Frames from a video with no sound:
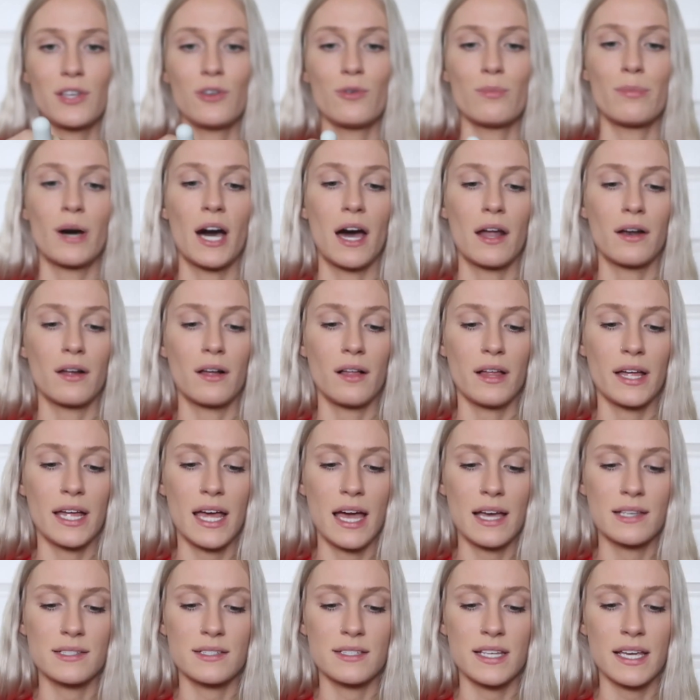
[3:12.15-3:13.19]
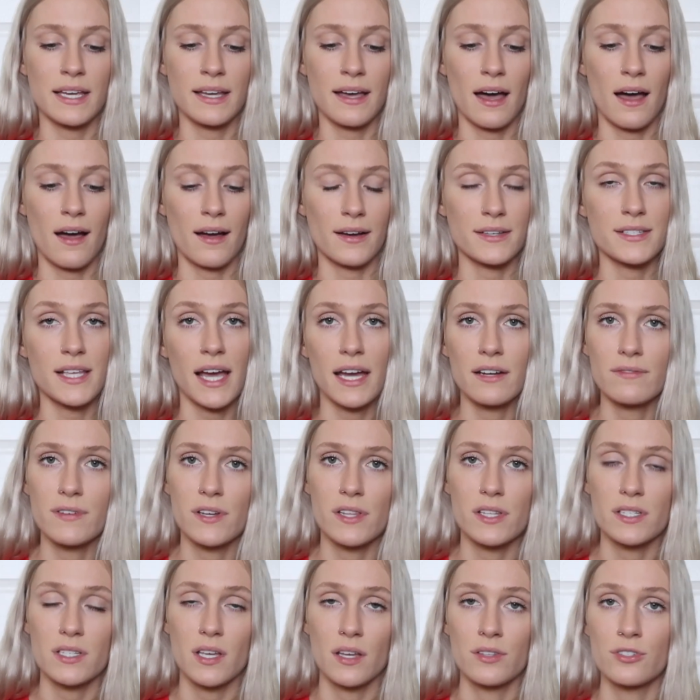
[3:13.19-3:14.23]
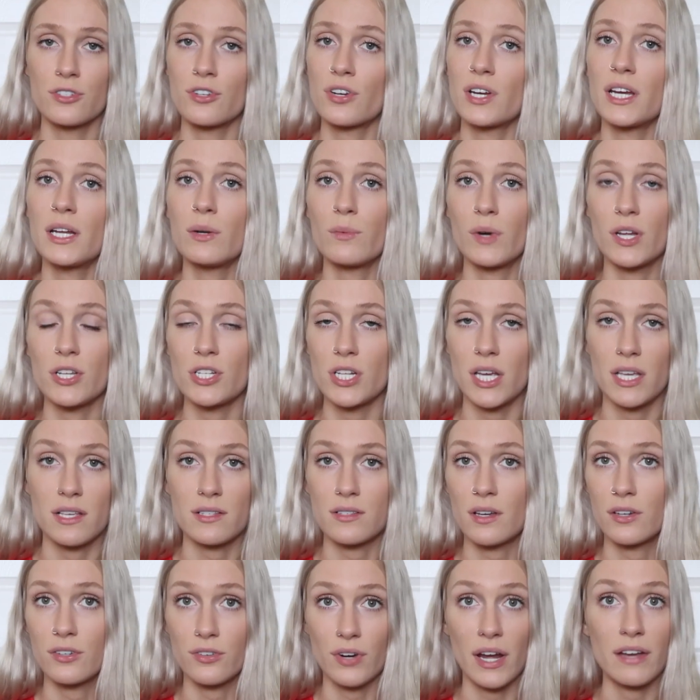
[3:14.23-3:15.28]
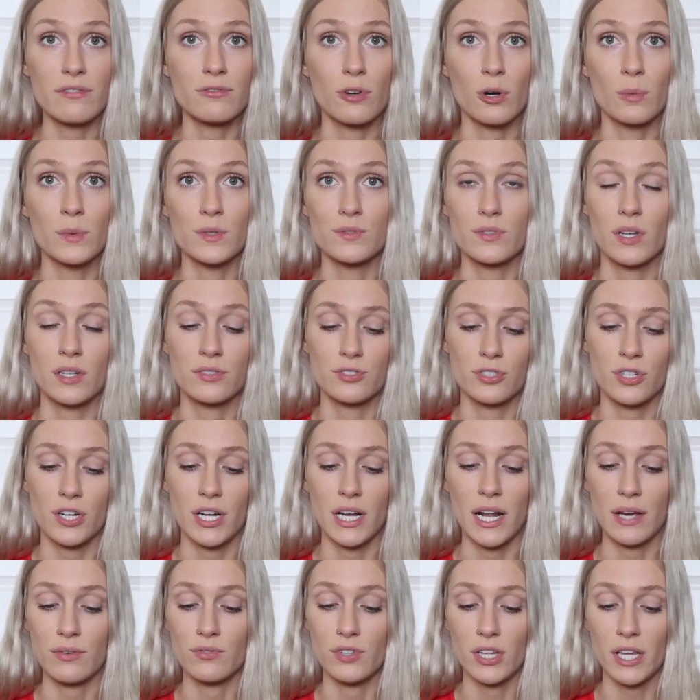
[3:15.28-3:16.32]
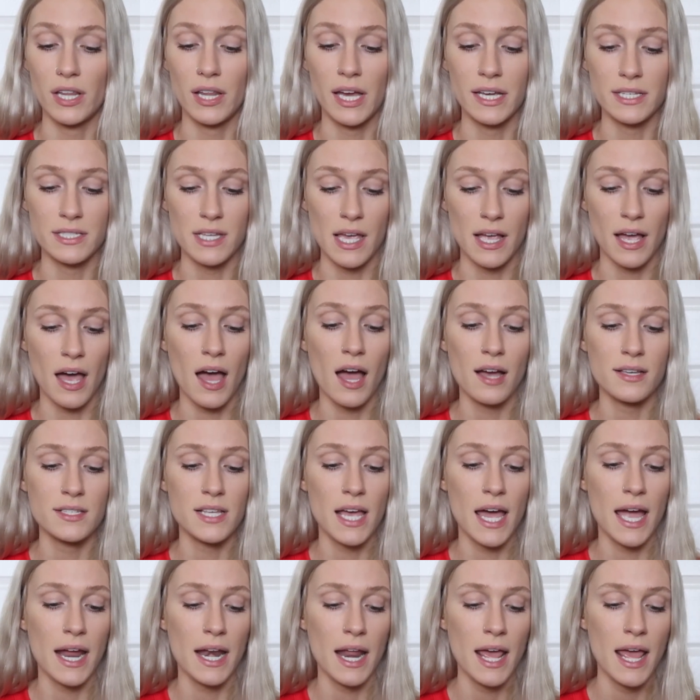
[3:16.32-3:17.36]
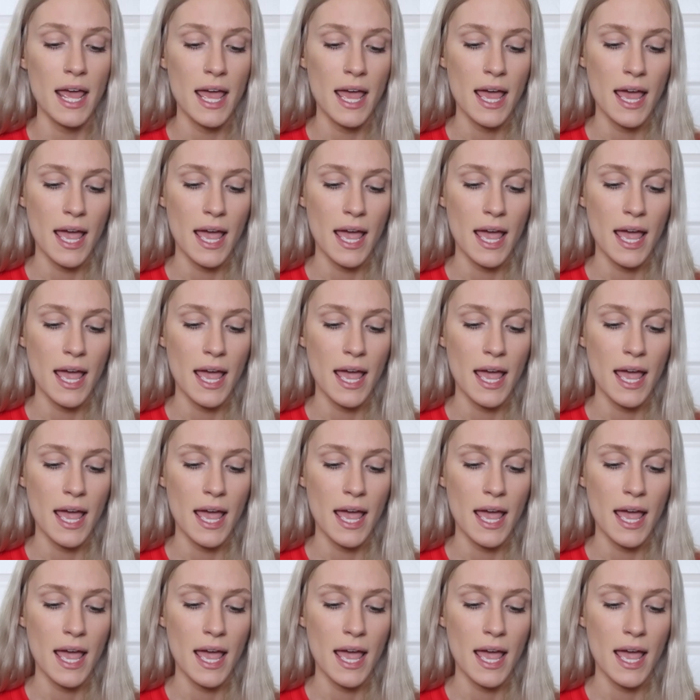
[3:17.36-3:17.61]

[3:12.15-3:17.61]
a cute bottle. It has zinc oxide for the sunscreen, which is a great form of sunscreen. I really like zinc oxide.